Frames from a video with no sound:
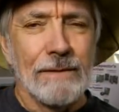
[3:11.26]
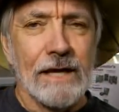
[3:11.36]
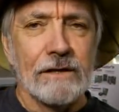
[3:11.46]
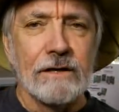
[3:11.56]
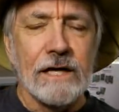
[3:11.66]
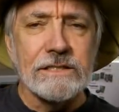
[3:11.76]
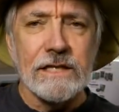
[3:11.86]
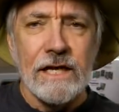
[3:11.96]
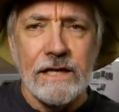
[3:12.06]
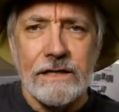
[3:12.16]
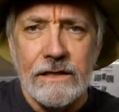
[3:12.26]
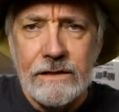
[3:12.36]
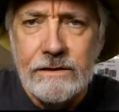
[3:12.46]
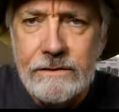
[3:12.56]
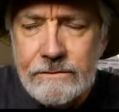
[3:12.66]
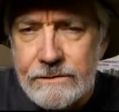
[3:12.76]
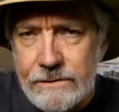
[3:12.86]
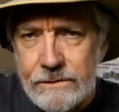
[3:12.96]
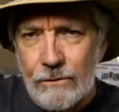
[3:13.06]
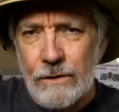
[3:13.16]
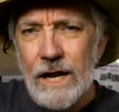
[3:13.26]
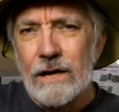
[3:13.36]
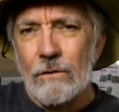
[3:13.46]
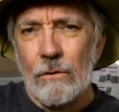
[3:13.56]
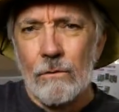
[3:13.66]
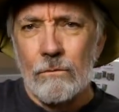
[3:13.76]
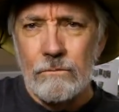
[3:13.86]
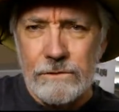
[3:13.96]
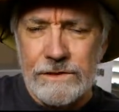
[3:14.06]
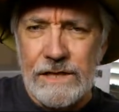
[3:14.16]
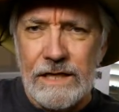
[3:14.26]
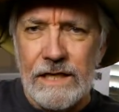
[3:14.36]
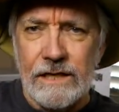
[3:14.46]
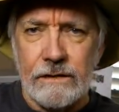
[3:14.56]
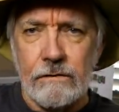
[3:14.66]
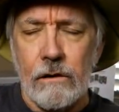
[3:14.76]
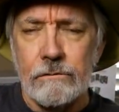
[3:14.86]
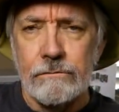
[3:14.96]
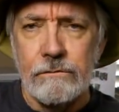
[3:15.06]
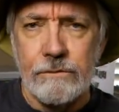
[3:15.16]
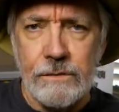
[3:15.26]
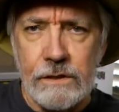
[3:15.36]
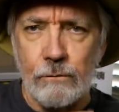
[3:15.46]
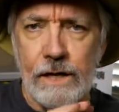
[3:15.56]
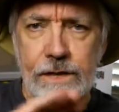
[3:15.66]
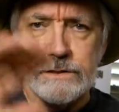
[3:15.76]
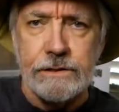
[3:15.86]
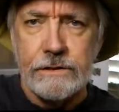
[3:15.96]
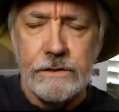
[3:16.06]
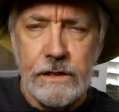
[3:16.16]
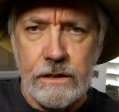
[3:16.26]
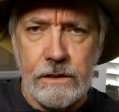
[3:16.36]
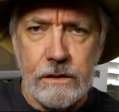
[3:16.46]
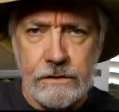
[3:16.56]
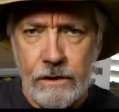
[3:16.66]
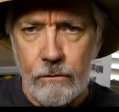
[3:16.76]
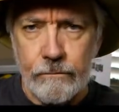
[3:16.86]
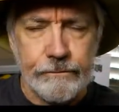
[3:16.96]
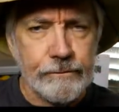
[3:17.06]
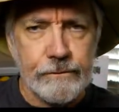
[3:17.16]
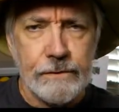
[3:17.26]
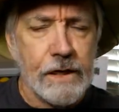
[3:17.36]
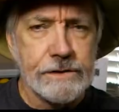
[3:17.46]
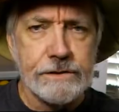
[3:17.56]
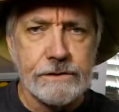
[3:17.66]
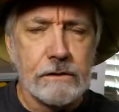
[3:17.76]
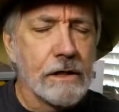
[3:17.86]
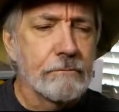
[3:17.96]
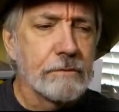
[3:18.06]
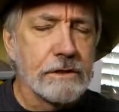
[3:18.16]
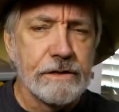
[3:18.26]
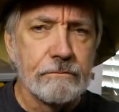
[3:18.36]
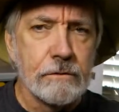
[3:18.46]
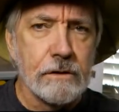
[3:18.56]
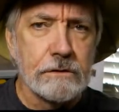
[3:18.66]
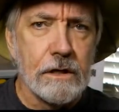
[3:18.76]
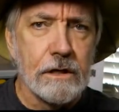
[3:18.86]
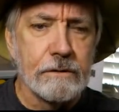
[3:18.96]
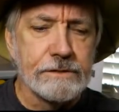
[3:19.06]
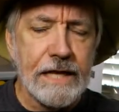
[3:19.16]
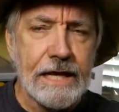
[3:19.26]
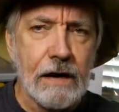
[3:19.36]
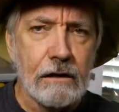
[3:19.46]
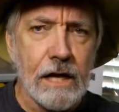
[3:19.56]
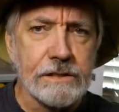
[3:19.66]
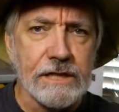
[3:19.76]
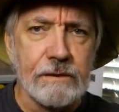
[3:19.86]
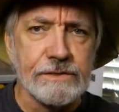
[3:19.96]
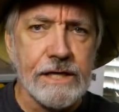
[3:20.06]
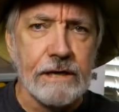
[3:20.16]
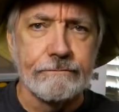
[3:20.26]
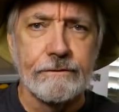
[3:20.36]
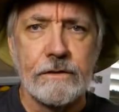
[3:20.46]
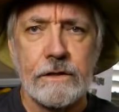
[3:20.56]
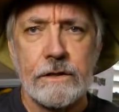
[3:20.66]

Man, you guys have gotten it. Tornado city all through the Midwest, and and you know, that's just unbelievable. Uh take care guys, keep safe.